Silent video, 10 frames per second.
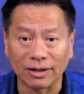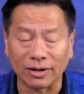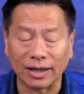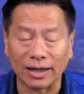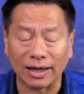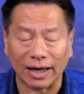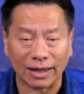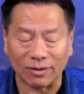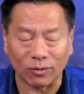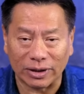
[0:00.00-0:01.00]
You cannot,
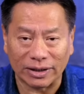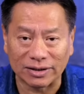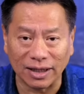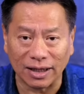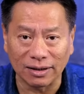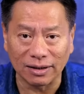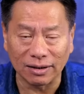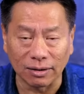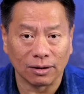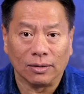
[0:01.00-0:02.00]
when it's
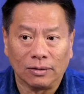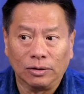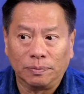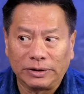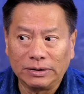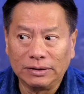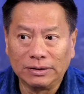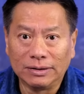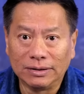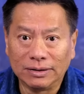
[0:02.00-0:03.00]
done, you go, oops.
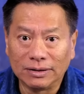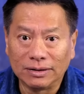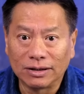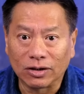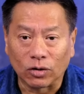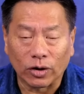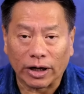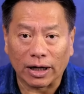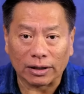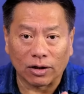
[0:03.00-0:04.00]
You
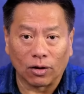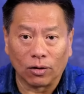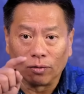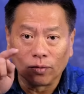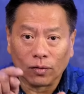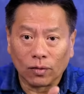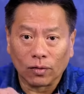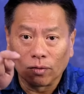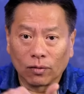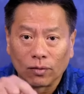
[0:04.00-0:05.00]
cannot go
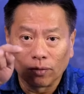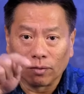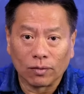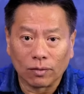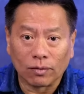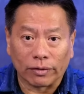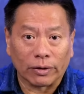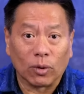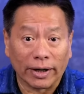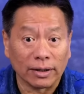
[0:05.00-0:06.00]

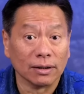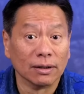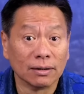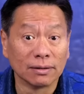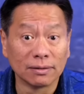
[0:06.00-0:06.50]
rewind.